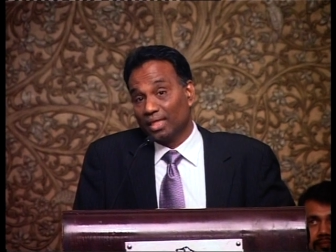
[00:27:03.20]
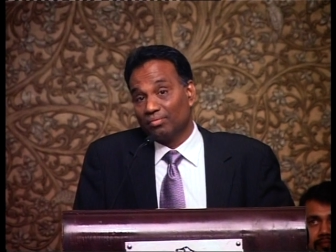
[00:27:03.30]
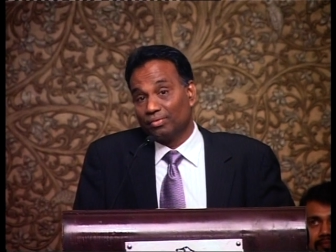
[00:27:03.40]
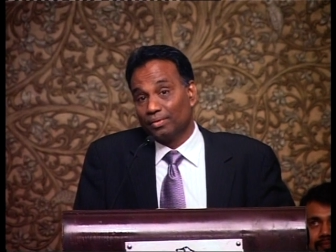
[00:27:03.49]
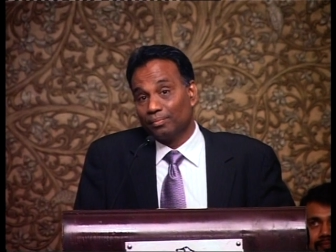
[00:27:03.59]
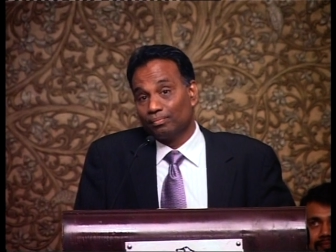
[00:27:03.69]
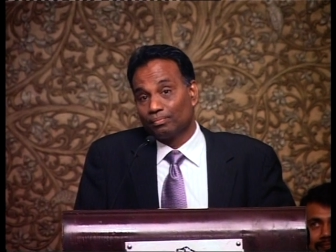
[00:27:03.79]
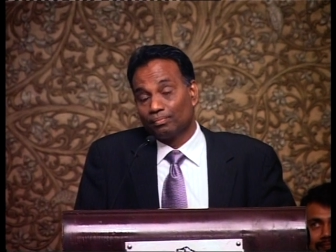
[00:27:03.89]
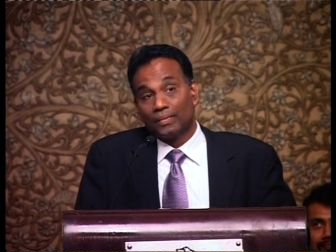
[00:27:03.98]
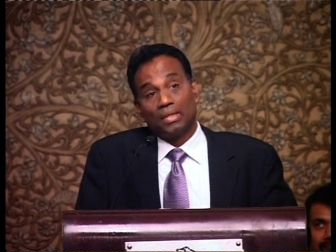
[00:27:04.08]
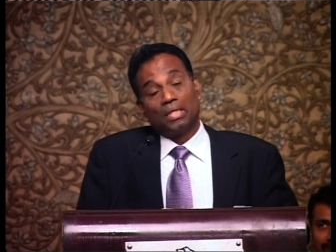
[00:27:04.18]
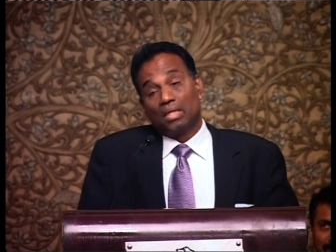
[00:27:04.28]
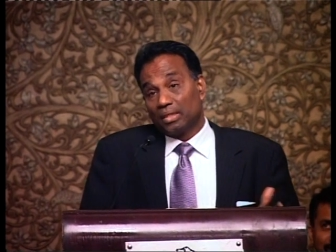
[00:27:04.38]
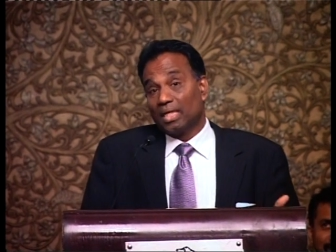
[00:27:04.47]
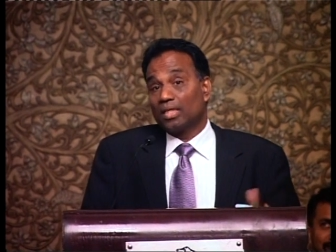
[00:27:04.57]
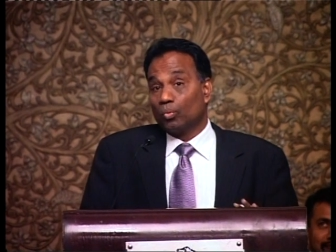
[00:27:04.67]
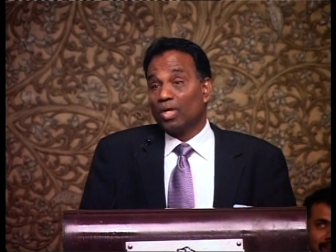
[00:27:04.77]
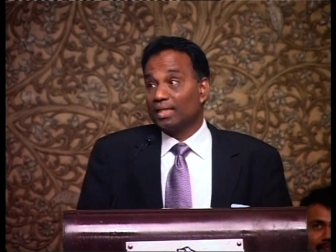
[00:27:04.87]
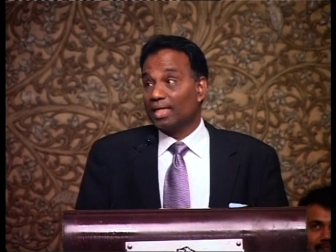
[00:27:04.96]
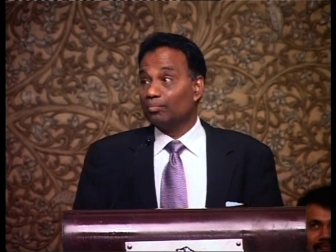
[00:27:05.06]
careful that
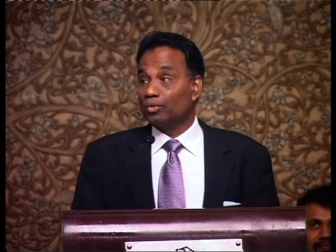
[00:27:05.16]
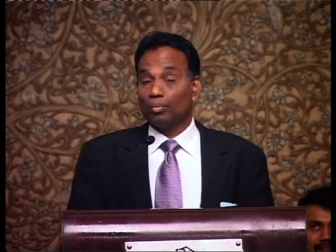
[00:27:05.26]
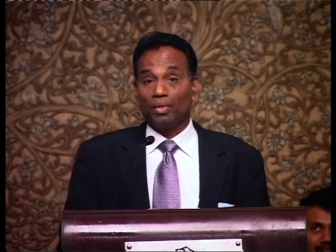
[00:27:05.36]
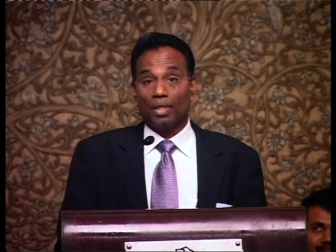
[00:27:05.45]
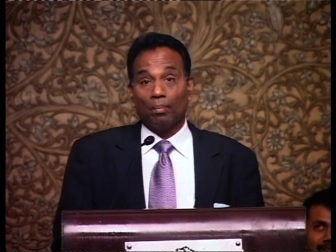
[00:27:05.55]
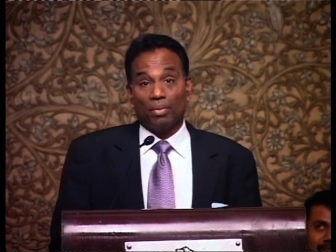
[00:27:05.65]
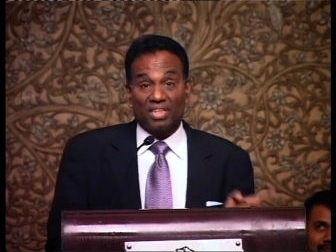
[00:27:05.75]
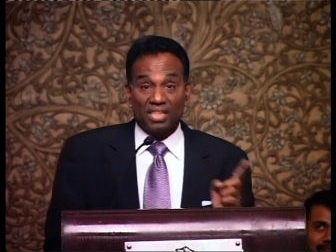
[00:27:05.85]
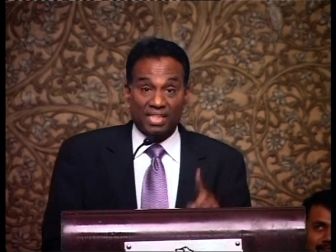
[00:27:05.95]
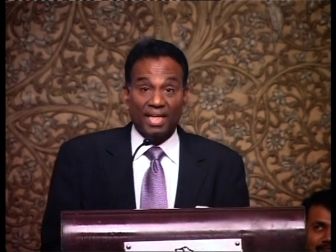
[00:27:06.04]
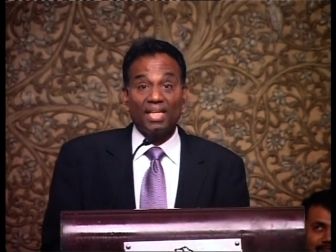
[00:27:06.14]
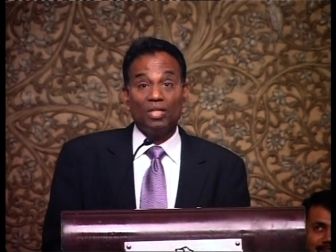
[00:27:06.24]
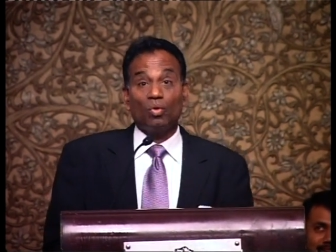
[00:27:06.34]
word came to me. But the second